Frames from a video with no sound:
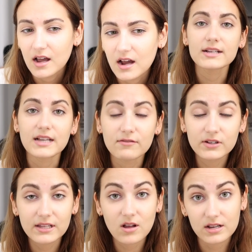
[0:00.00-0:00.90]
I
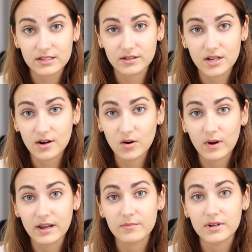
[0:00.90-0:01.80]
definitely lost a ton of
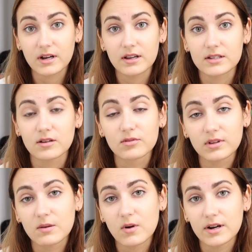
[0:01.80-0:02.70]
weight because I
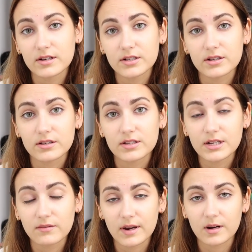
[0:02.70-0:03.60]
really wanted to
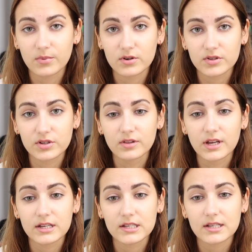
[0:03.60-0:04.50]
see if I could pursue
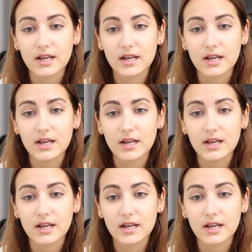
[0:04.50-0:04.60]
this.